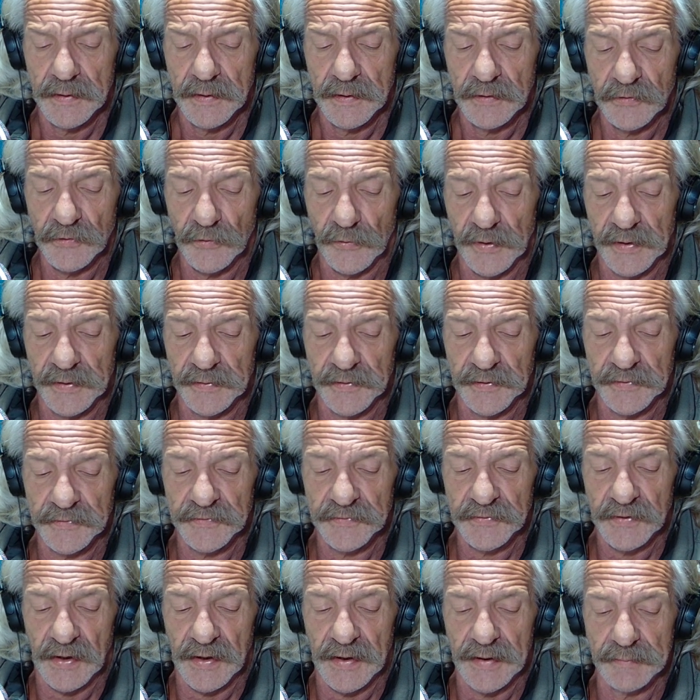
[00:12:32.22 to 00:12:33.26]
During this
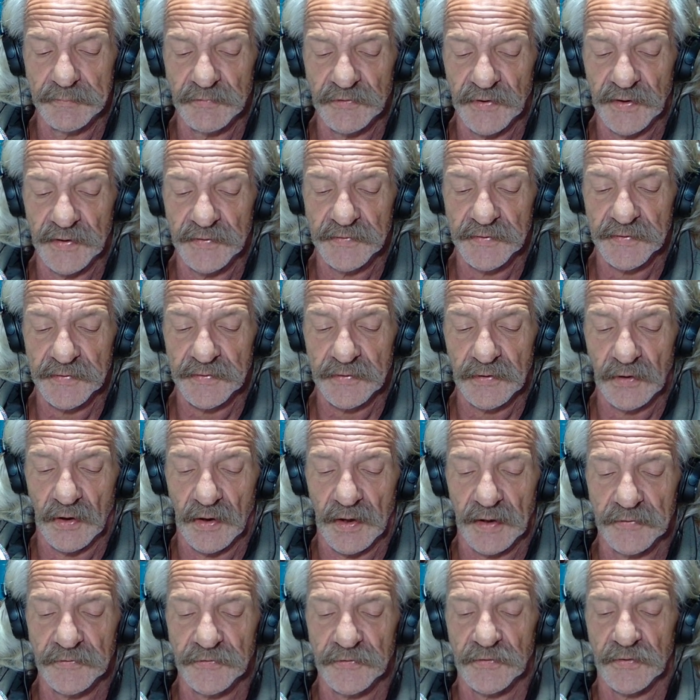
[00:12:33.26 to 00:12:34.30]
time, Jesus
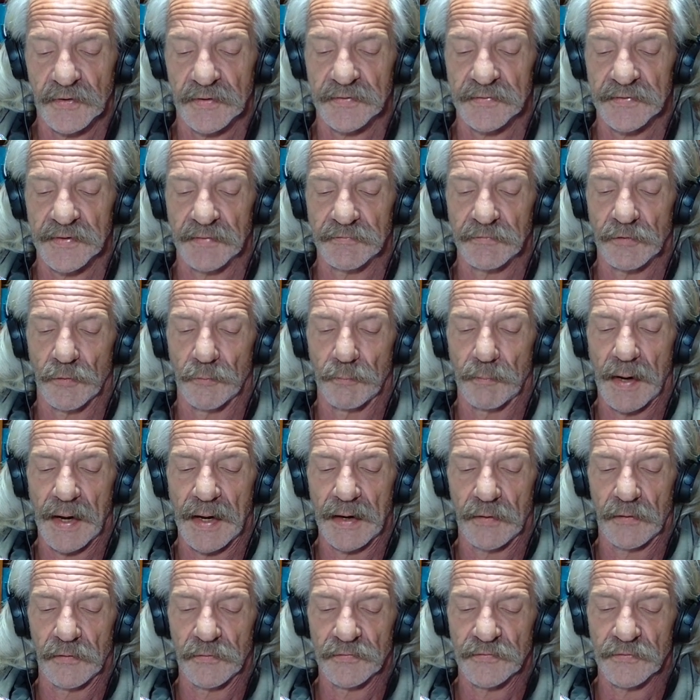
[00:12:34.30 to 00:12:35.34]
lodged several
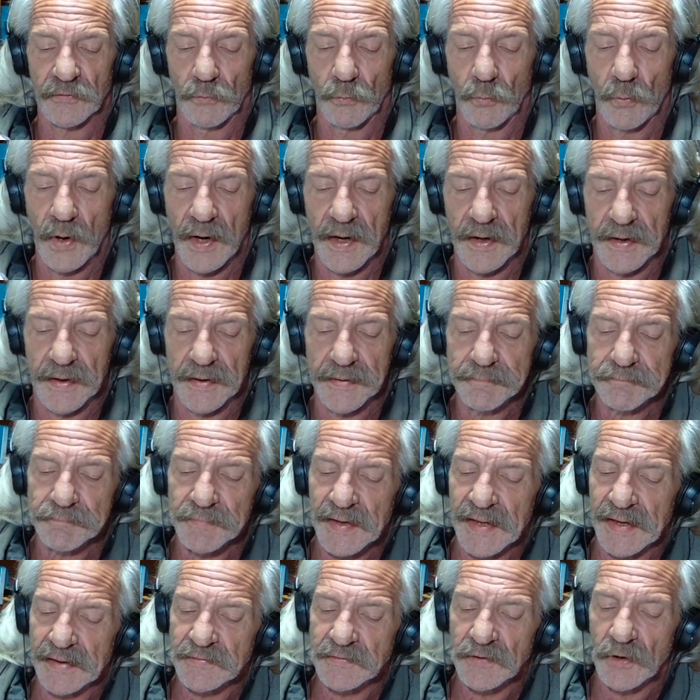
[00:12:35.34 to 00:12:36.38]
miles away
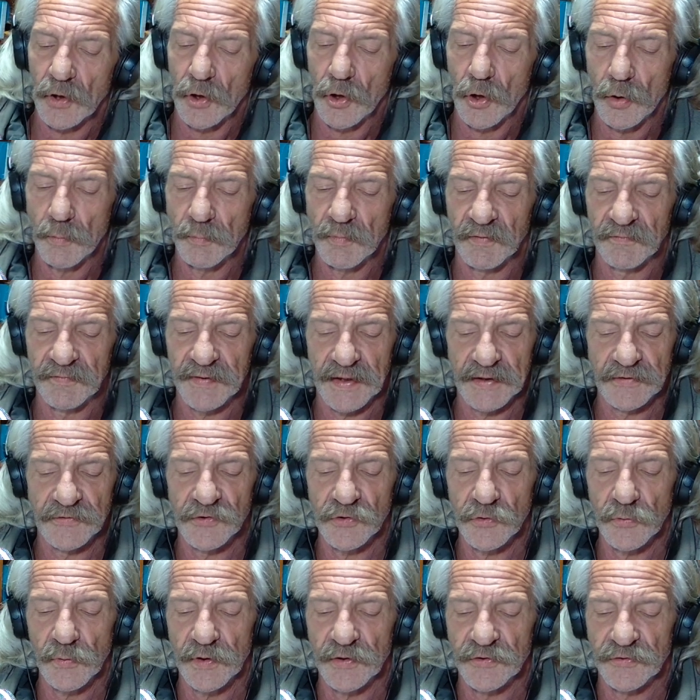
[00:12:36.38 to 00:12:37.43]
at the home of a
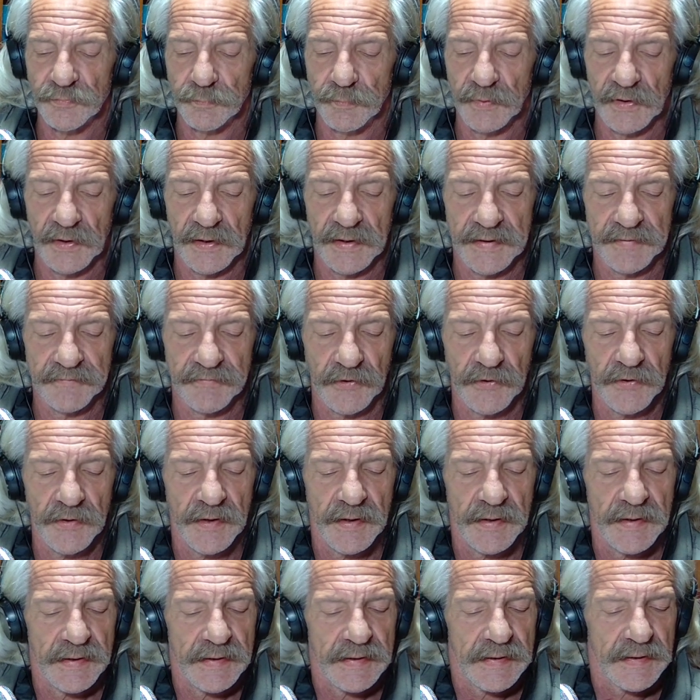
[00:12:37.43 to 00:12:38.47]
Jewish believer
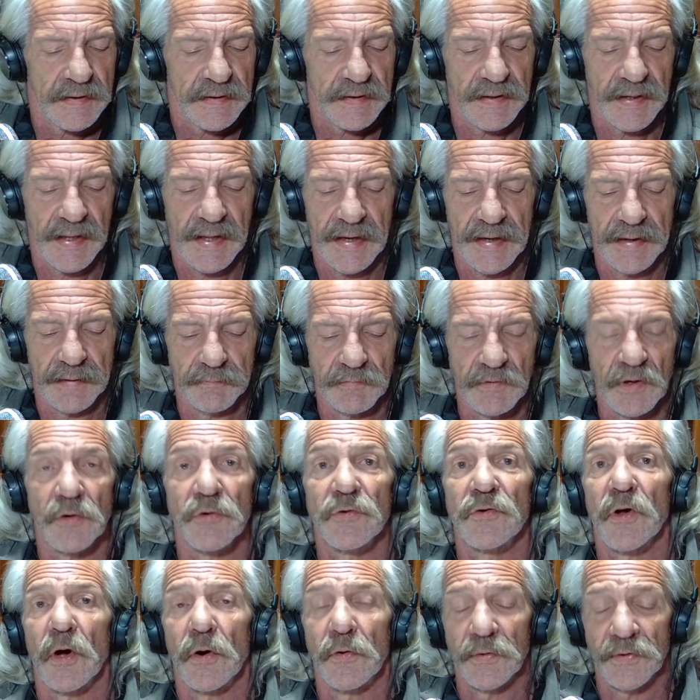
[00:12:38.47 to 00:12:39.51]
named
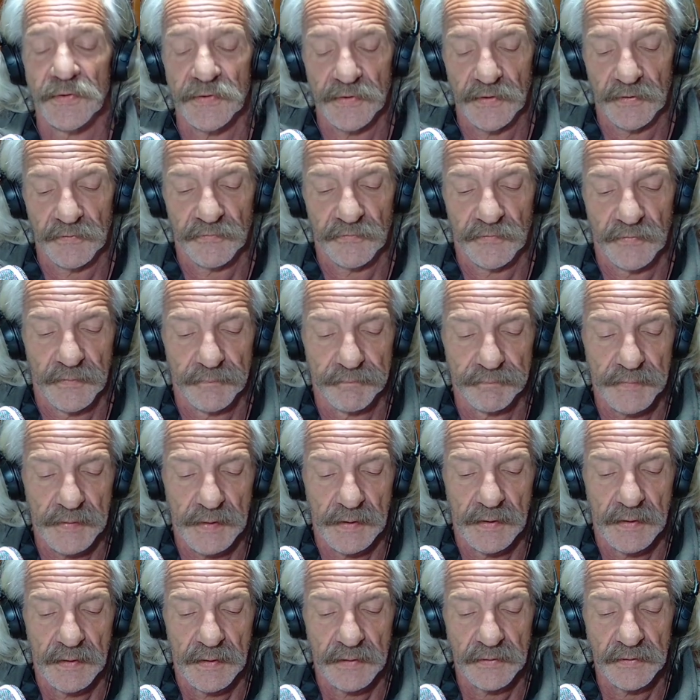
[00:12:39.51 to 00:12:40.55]
Joseph,
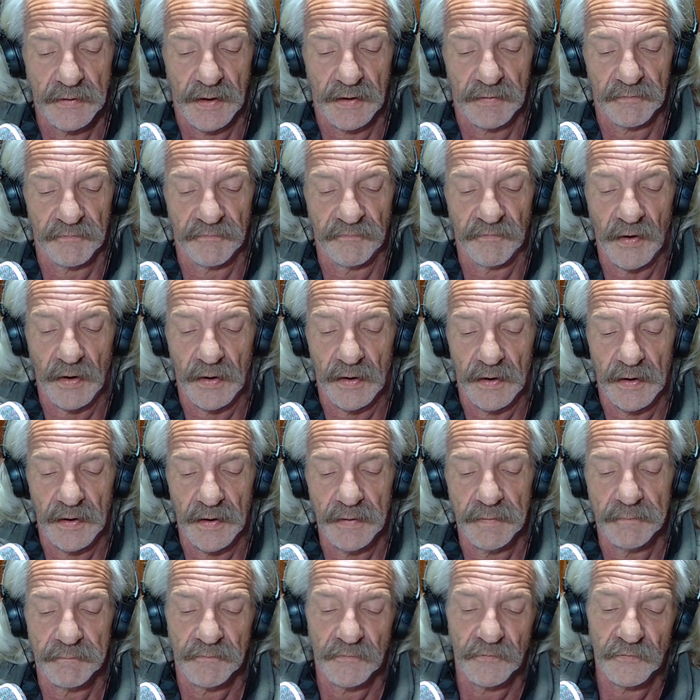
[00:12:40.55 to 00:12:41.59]
not
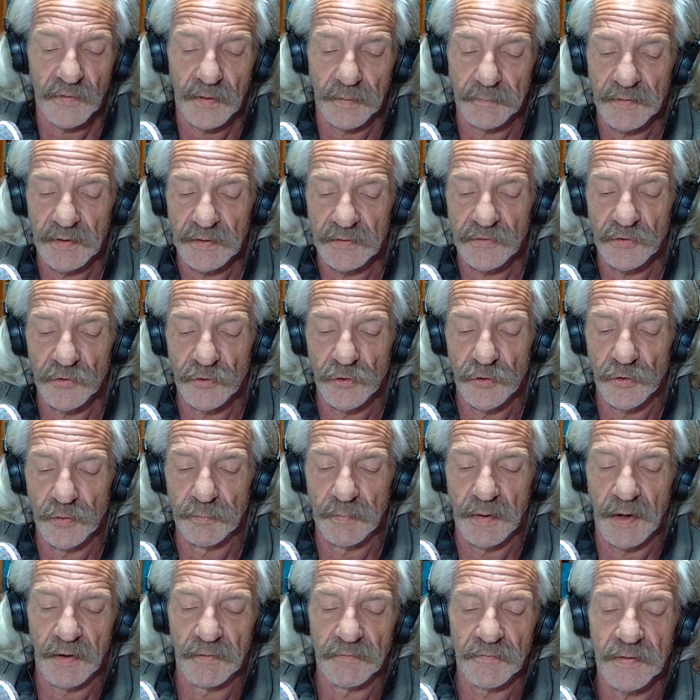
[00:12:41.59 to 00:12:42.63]
far from the tomb
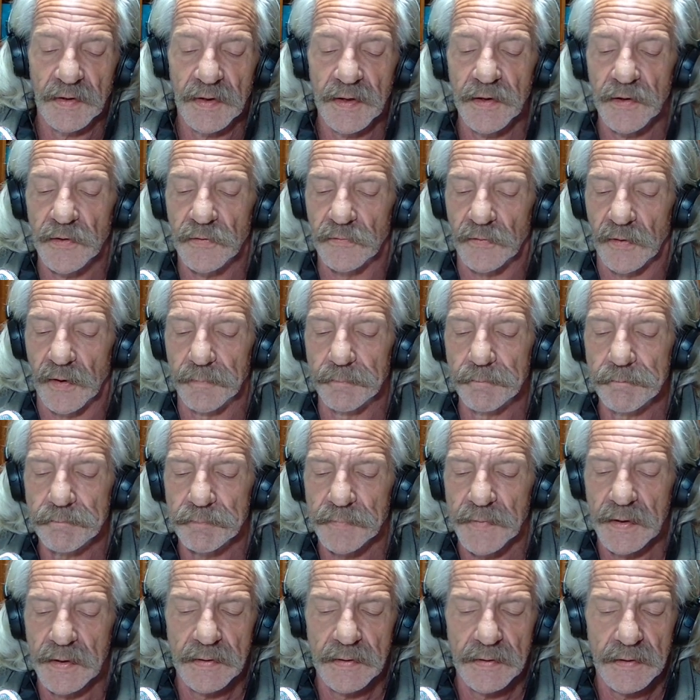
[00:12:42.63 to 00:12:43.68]
of Hiram,
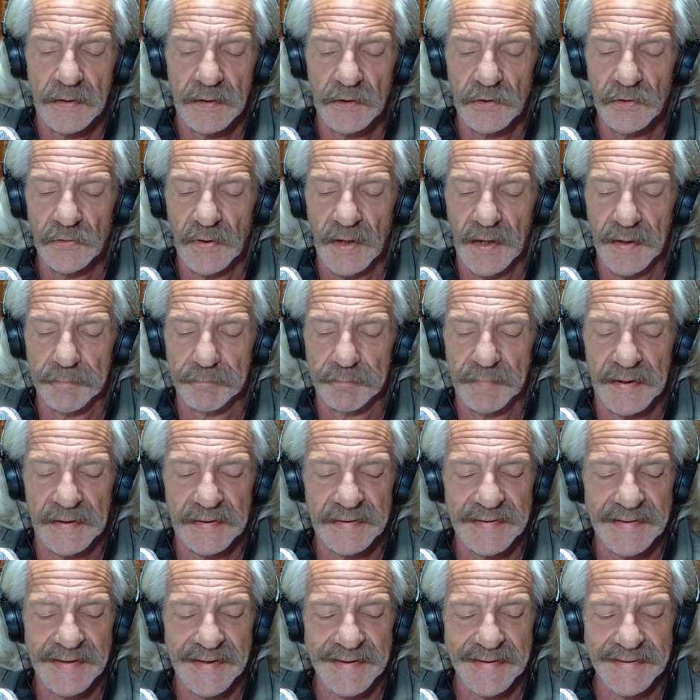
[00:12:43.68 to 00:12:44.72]
who had been
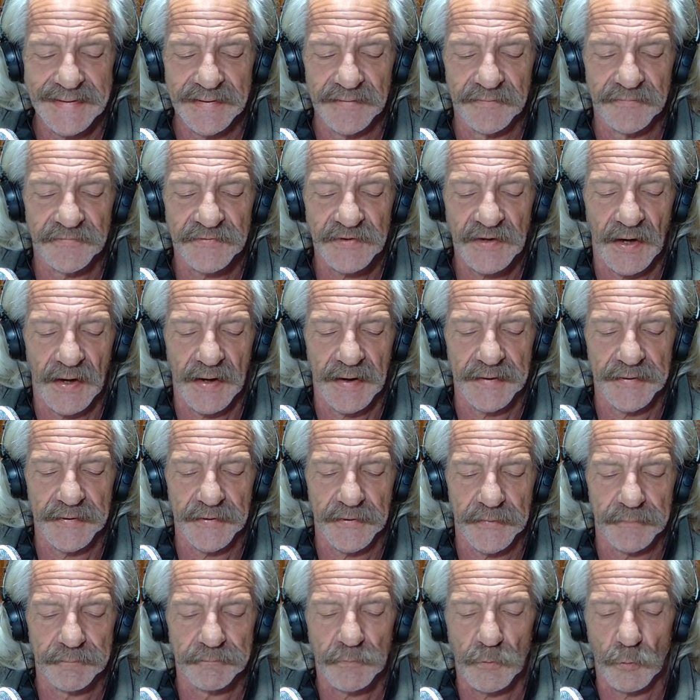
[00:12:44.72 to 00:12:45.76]
king of
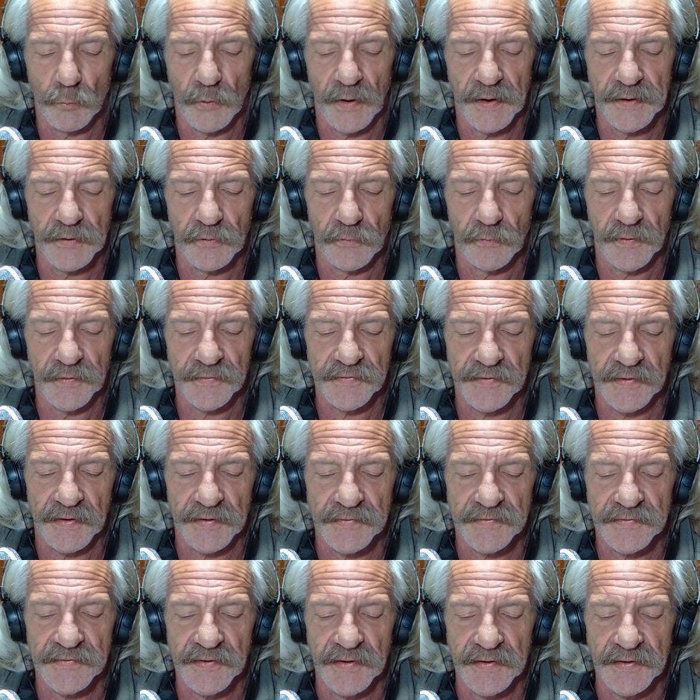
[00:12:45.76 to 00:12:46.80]
Tyre when it was a
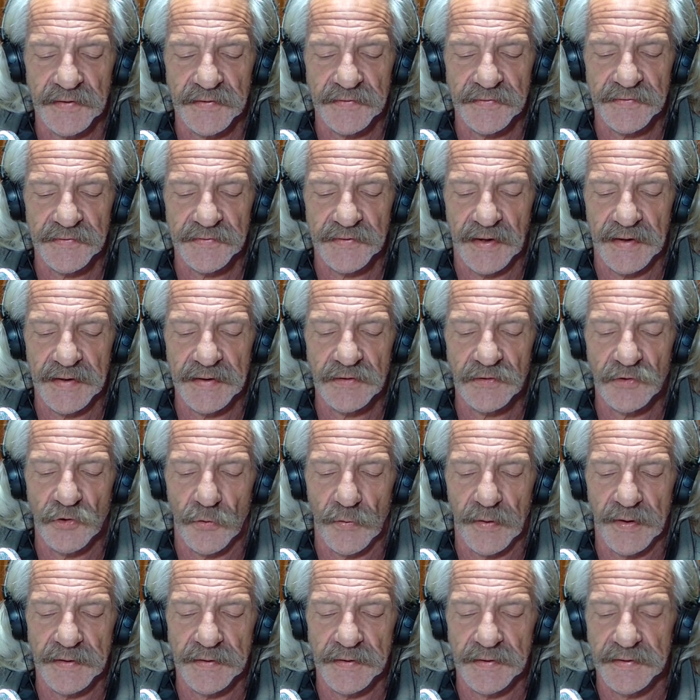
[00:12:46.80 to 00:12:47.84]
city-state
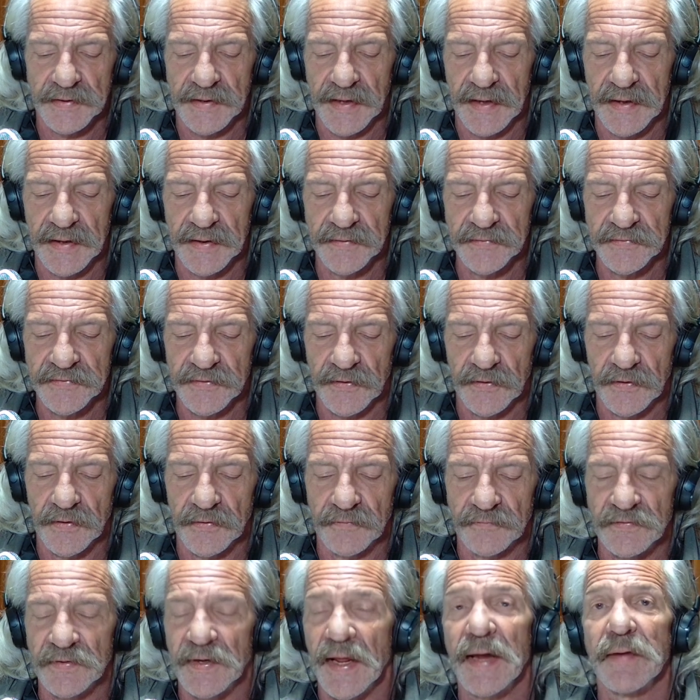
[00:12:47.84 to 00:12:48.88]
during the days
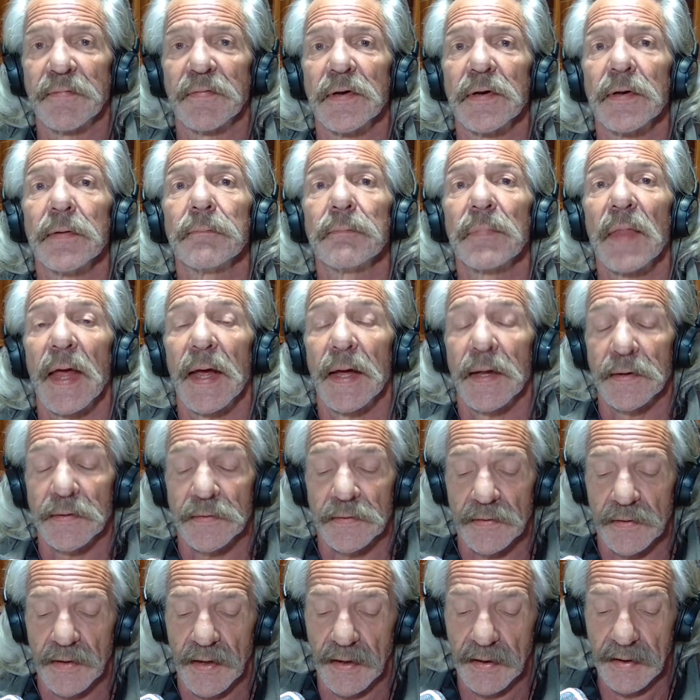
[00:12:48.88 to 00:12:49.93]
of David
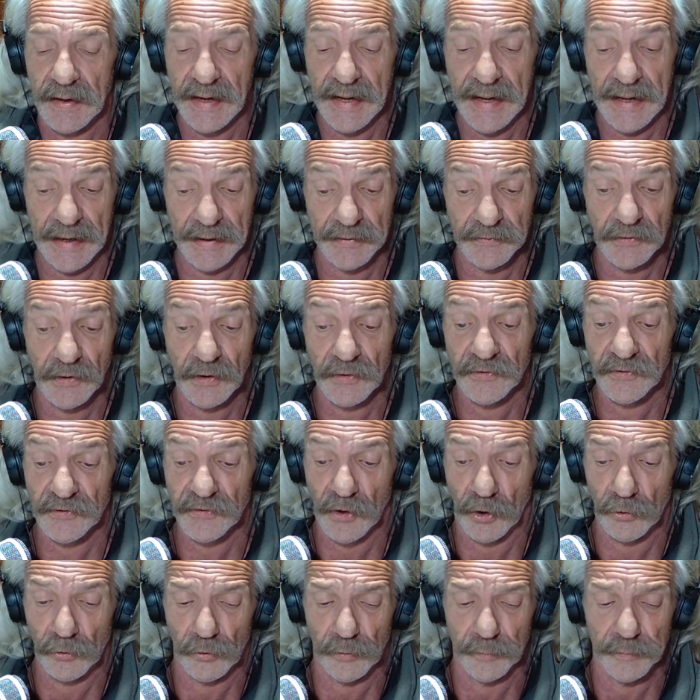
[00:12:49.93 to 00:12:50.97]
and
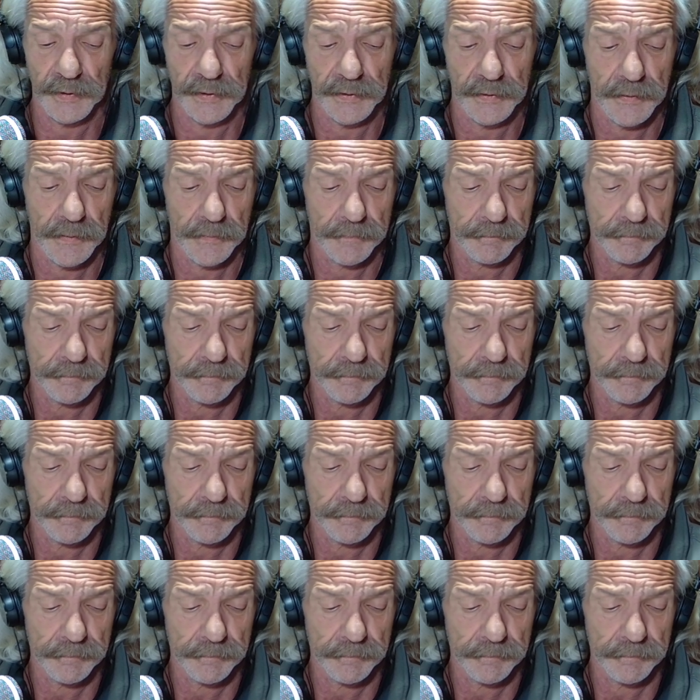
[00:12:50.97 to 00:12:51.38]
Solomon.